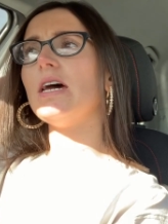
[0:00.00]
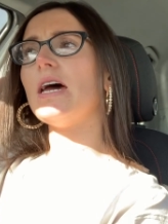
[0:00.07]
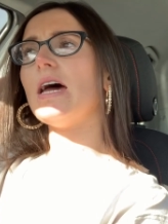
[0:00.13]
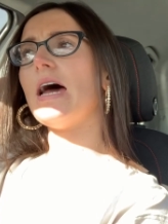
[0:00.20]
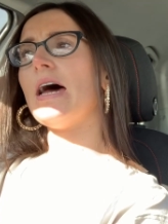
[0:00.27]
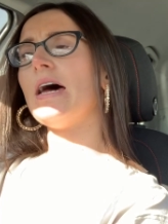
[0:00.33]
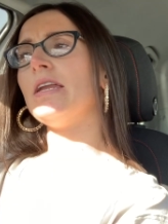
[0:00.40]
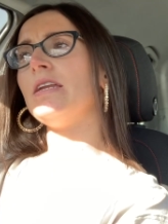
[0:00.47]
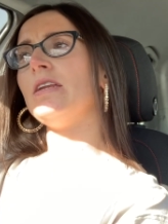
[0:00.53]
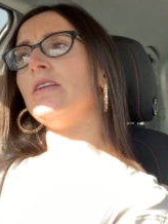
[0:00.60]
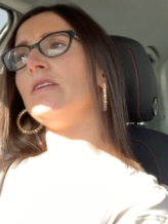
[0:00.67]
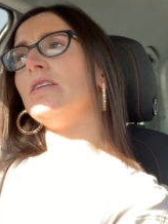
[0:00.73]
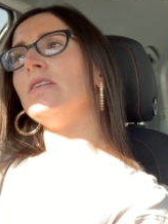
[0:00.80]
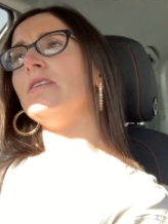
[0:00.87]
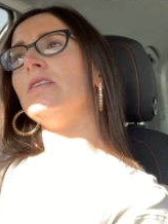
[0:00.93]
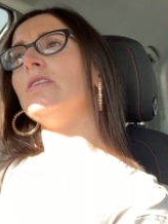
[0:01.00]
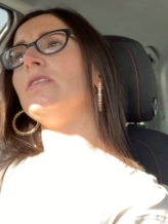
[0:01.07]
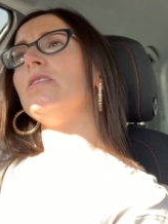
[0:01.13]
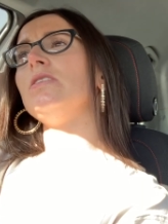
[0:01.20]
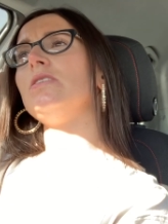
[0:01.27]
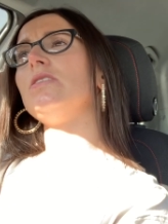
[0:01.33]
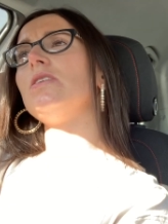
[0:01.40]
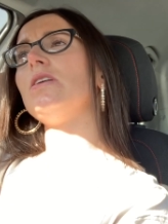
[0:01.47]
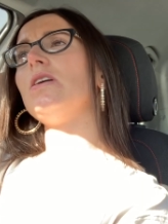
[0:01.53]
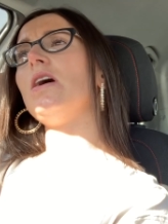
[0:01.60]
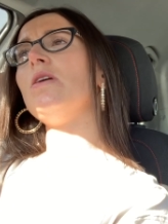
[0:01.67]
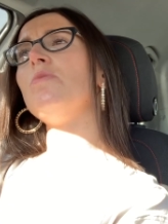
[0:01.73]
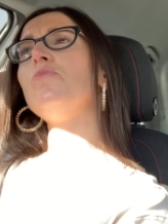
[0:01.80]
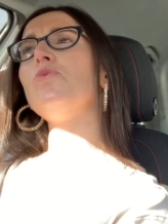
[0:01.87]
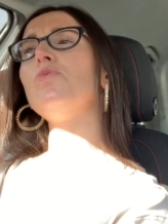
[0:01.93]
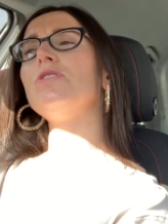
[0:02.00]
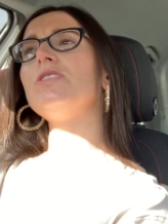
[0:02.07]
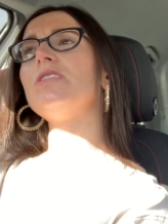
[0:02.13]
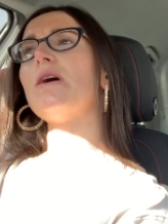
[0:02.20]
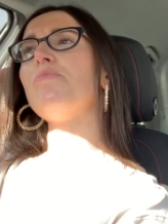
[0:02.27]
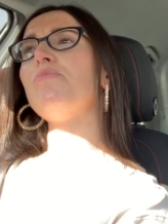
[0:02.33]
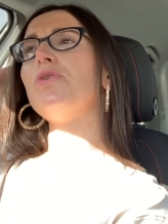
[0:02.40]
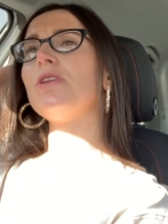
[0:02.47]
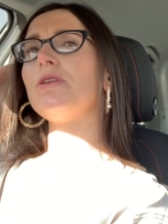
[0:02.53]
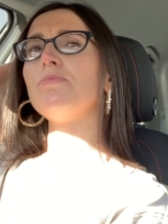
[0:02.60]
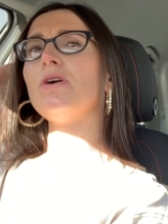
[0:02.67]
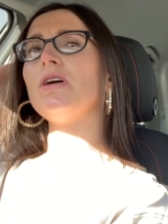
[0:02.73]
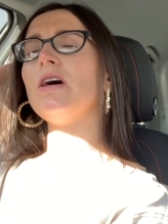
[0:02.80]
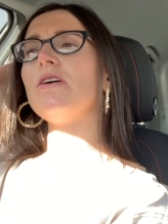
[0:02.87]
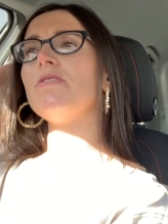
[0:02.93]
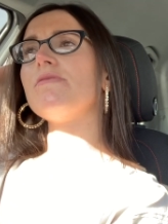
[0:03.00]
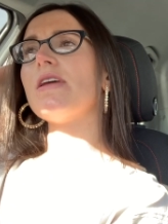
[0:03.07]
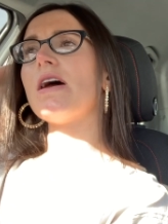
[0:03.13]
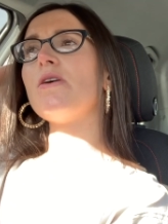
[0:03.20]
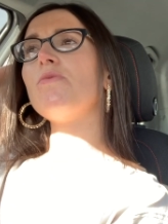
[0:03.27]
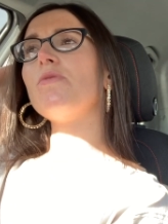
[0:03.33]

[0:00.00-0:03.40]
And I'm almost at a point in my life now